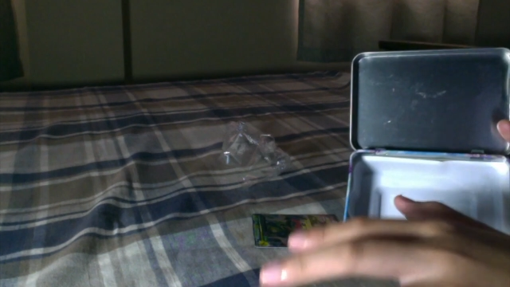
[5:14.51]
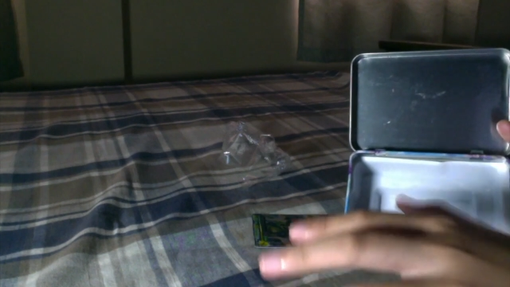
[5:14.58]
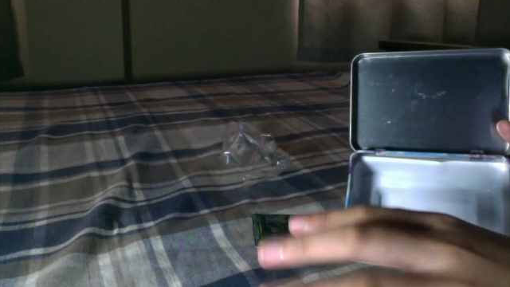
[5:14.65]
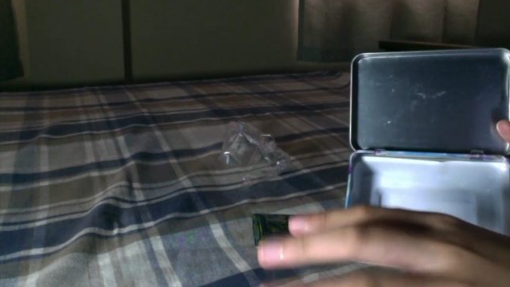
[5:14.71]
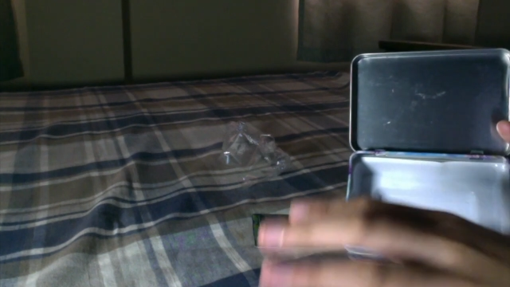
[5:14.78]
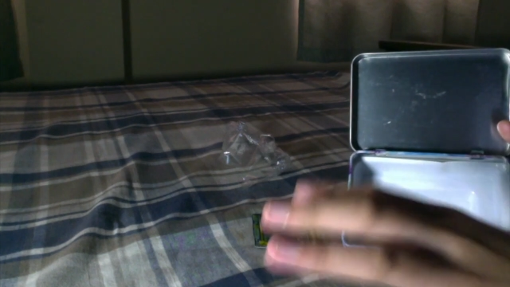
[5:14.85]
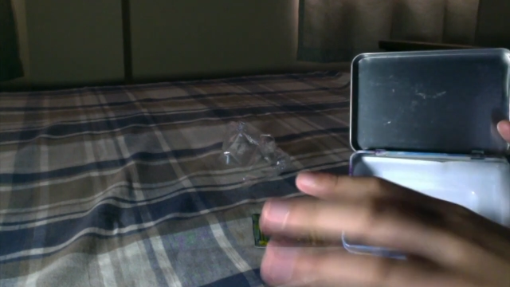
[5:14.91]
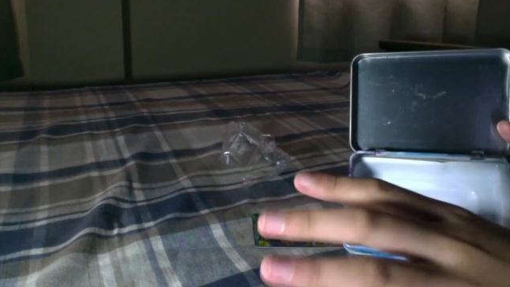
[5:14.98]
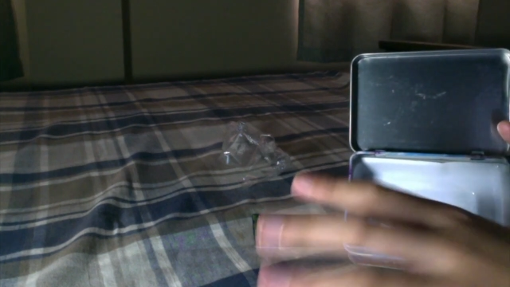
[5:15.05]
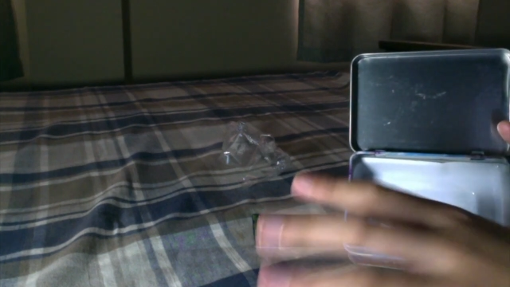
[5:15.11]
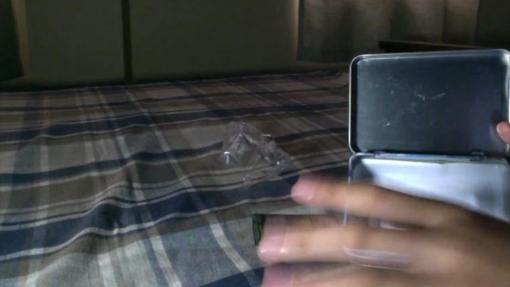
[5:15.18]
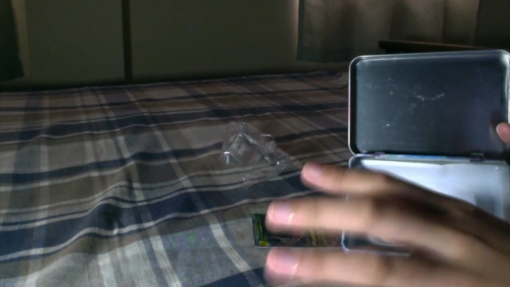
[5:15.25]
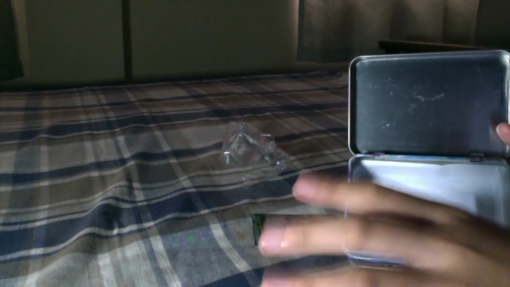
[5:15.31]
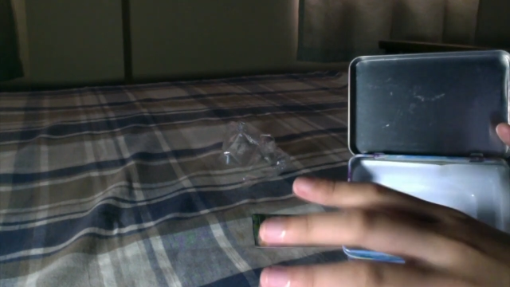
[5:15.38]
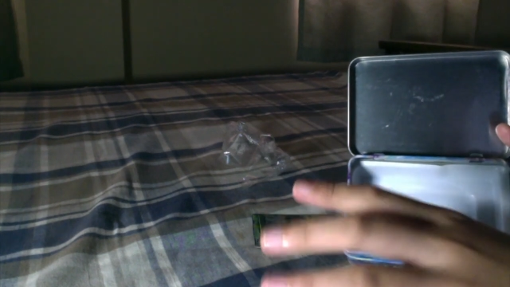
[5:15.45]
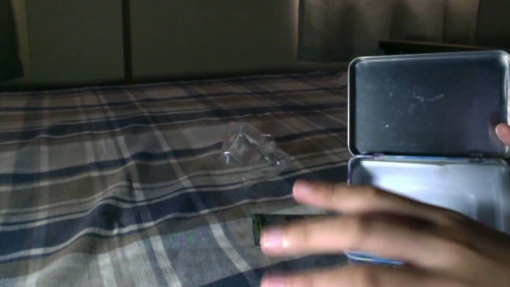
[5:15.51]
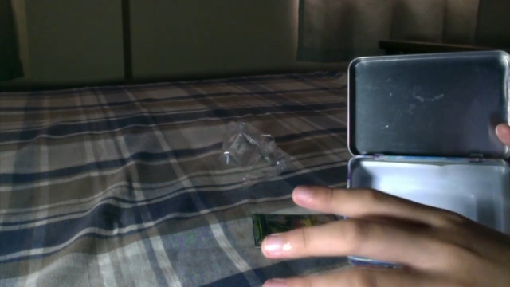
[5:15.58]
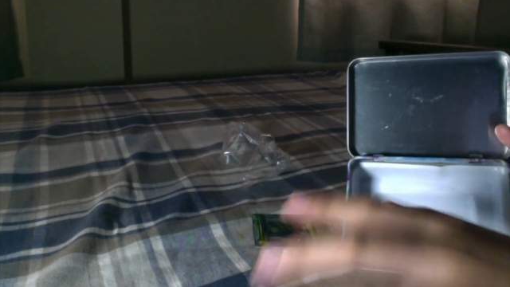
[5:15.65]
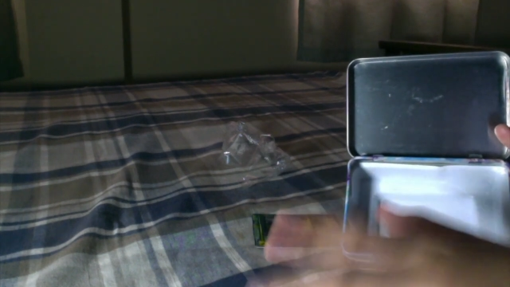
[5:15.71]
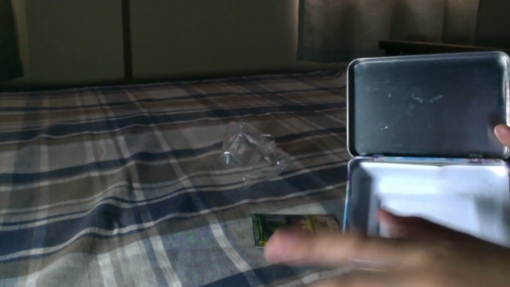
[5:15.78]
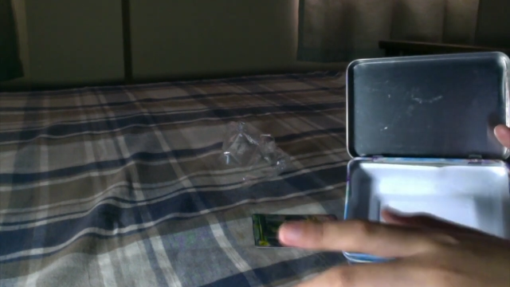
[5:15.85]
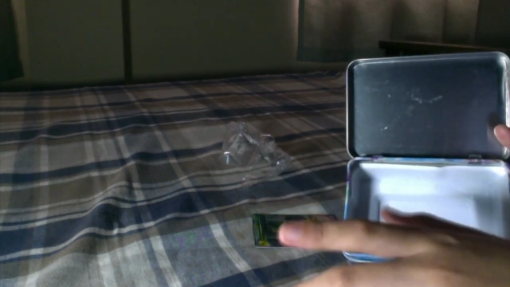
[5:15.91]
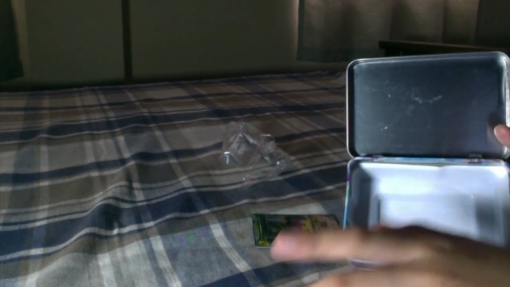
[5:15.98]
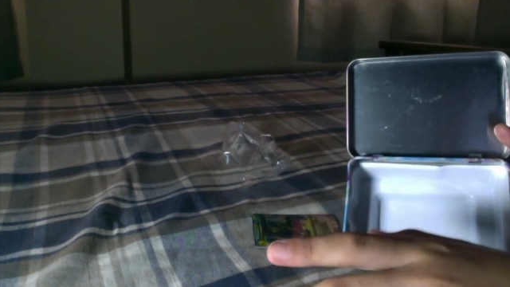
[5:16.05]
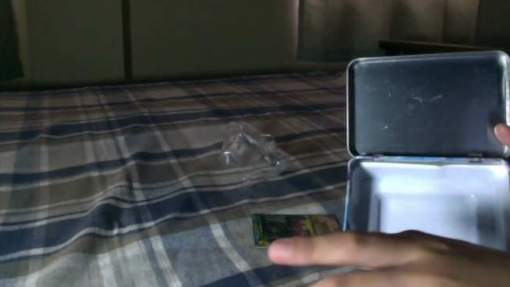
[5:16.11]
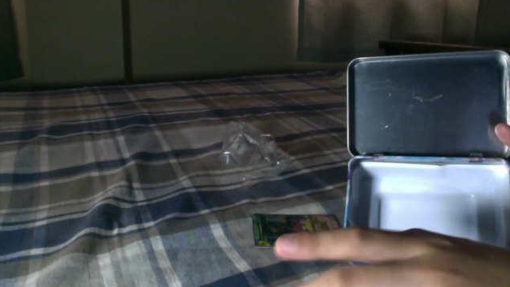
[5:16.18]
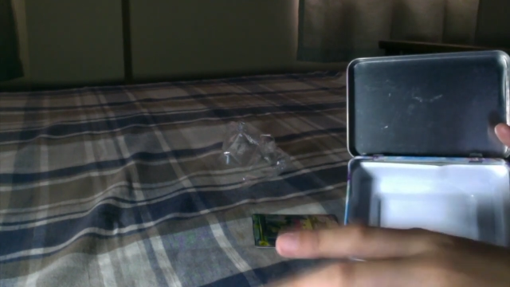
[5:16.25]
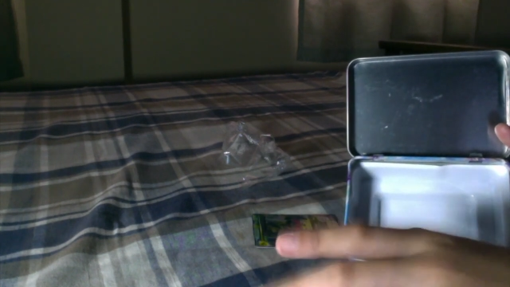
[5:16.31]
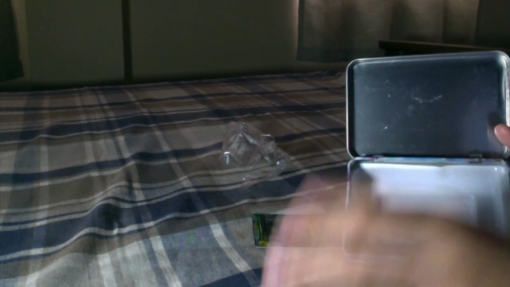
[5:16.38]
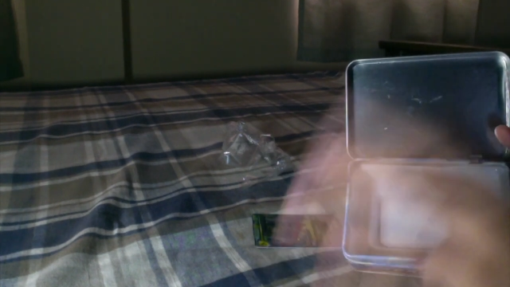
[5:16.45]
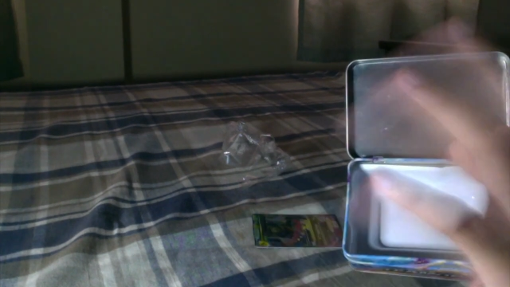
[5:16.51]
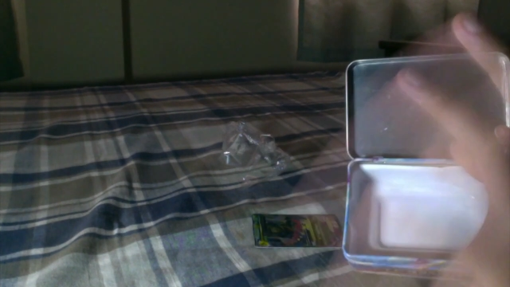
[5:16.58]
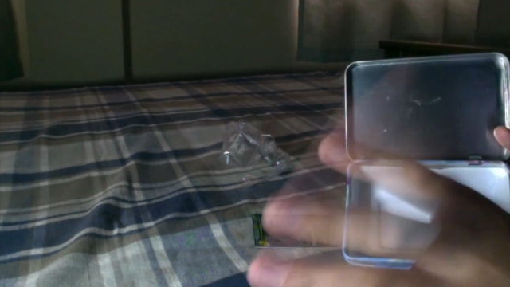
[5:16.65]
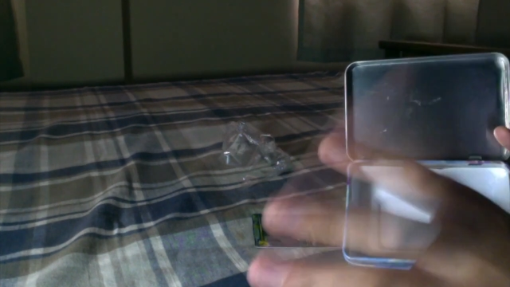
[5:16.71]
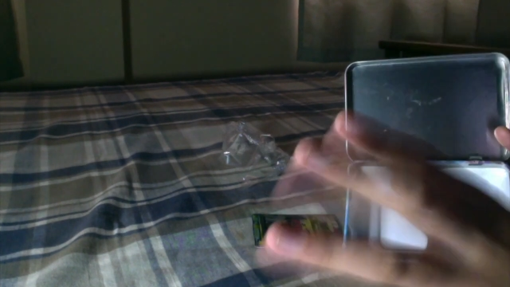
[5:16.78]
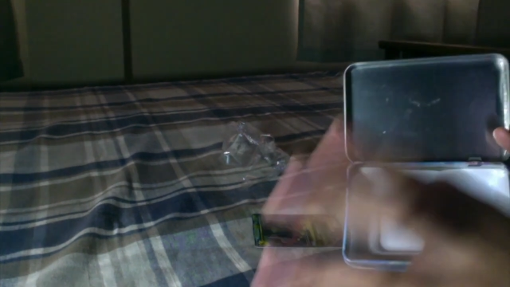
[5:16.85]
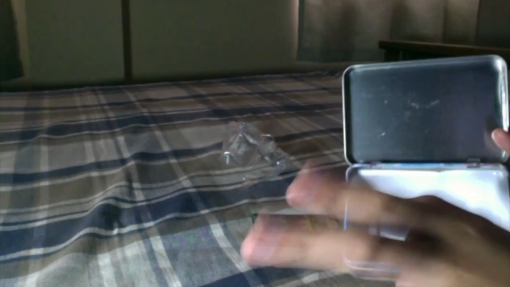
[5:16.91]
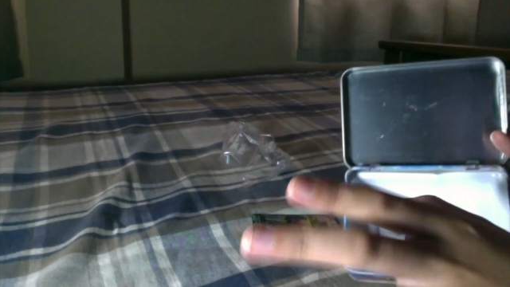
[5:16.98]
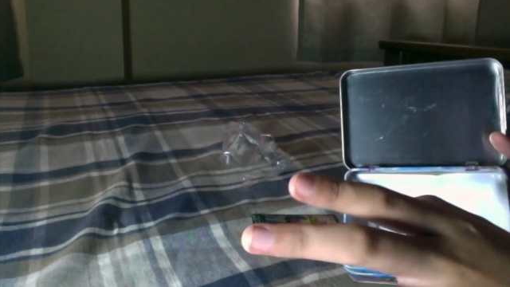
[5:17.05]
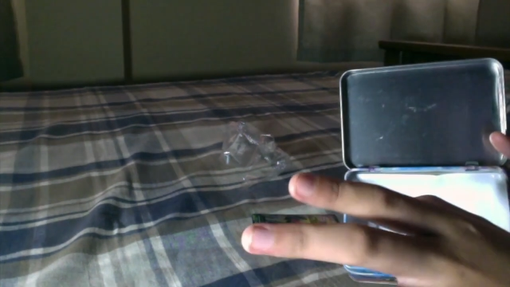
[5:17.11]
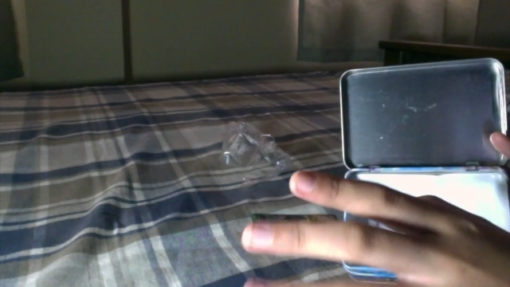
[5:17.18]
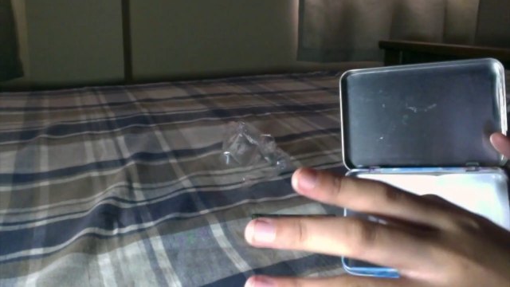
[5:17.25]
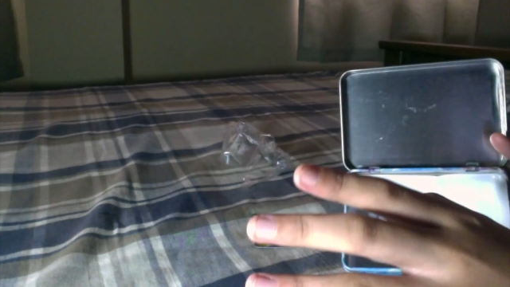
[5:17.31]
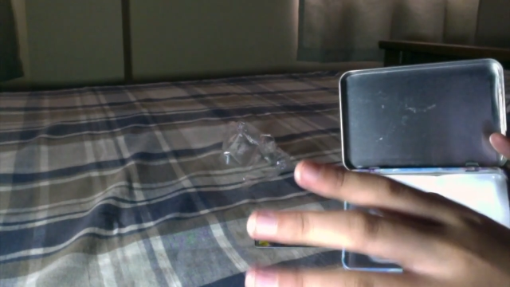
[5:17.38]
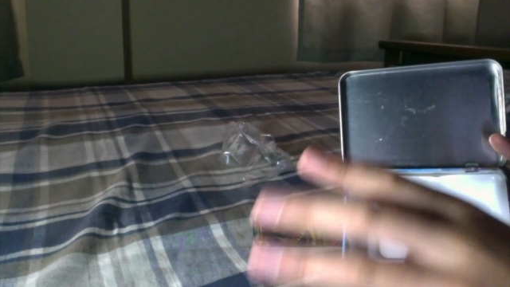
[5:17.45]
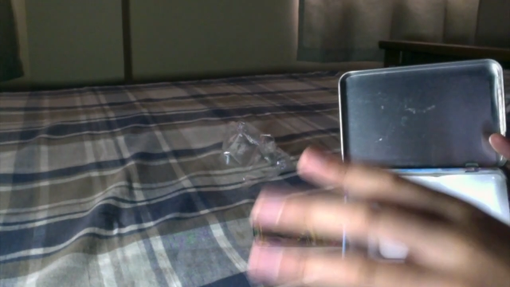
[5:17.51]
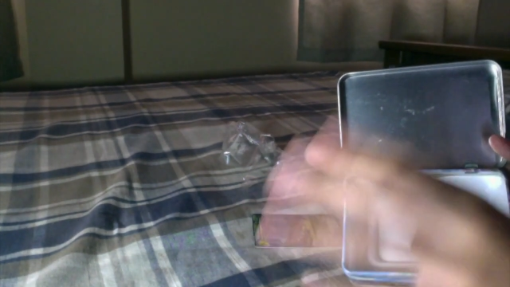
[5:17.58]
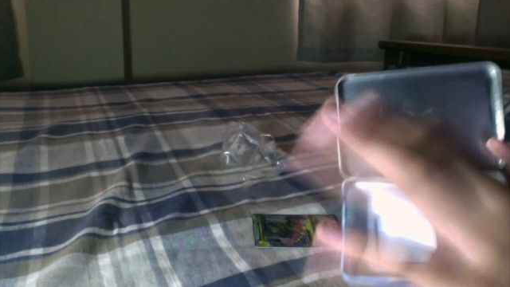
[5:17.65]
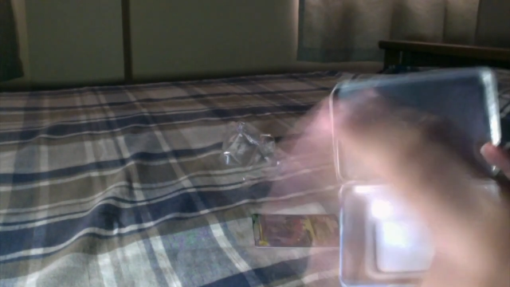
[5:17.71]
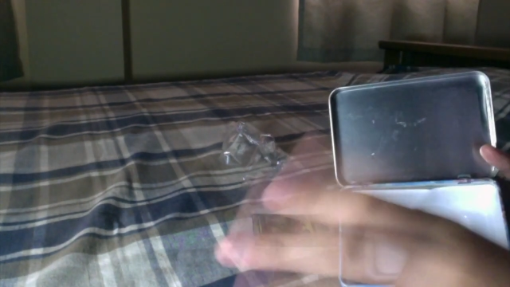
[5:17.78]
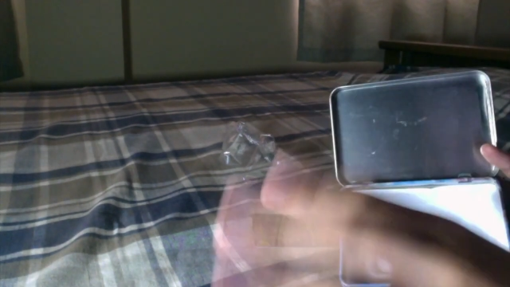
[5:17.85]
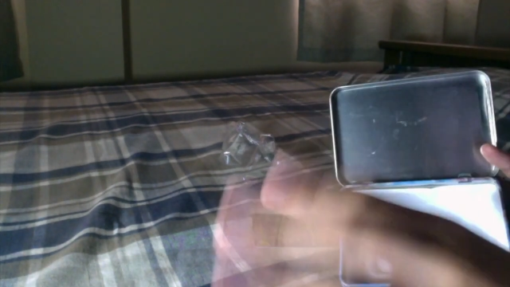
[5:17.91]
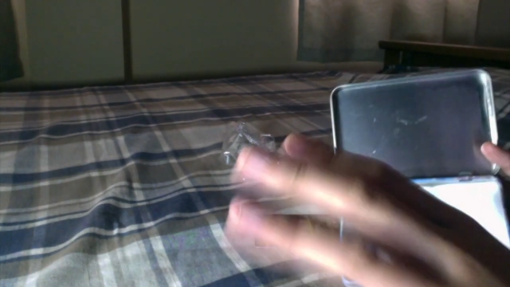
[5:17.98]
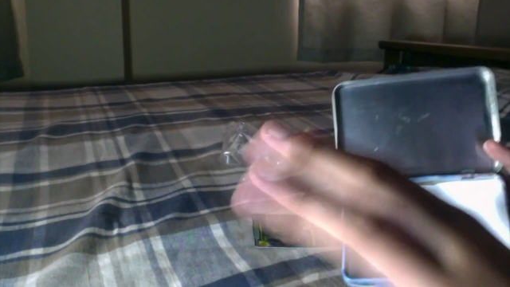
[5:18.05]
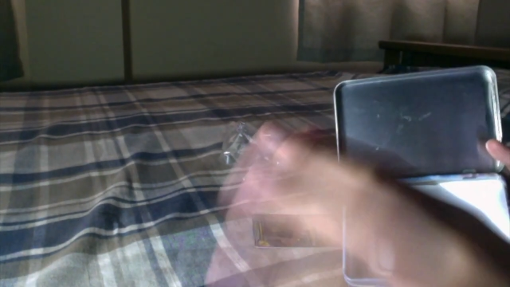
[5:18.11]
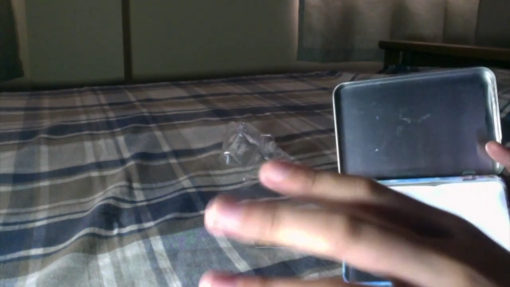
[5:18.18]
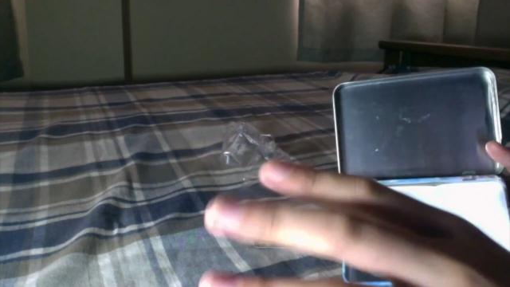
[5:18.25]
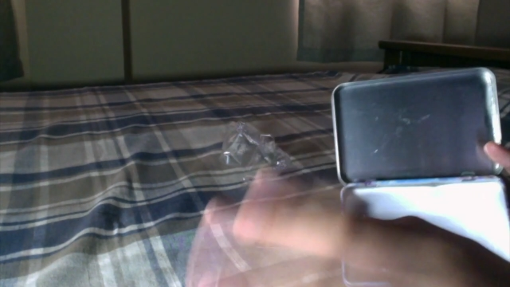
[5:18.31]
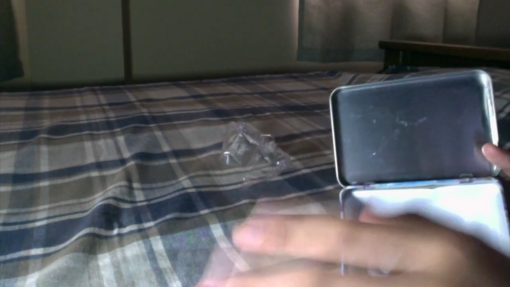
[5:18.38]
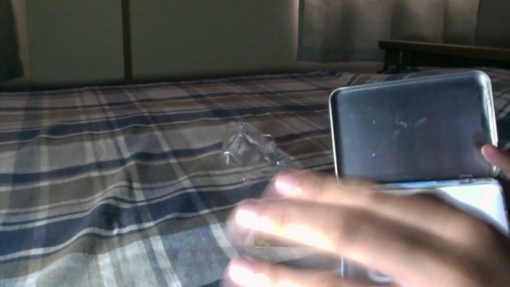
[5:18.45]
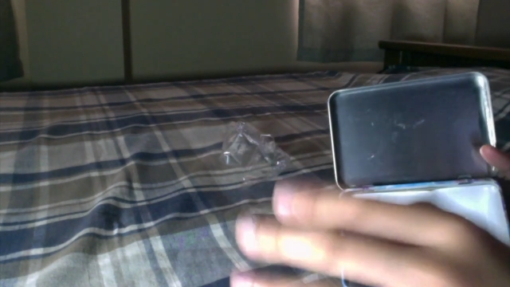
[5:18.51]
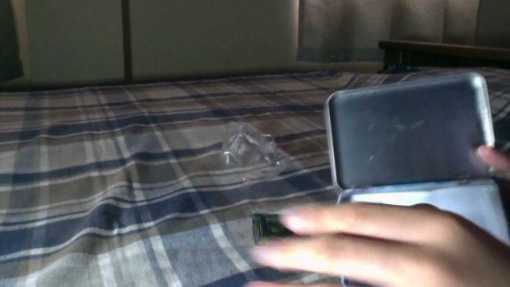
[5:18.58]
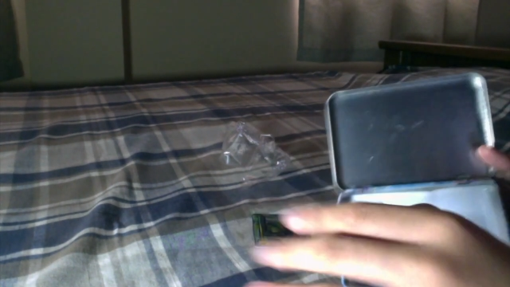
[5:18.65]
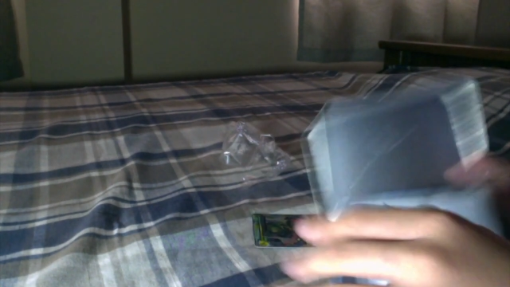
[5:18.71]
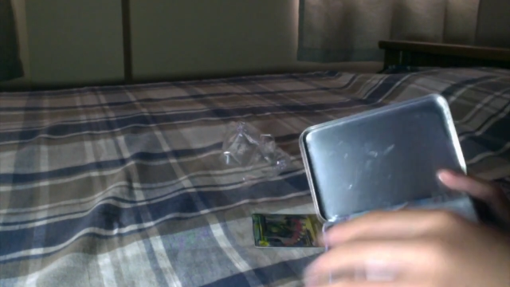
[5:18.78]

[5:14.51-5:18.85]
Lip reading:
No face is visible, so there are no lips to read.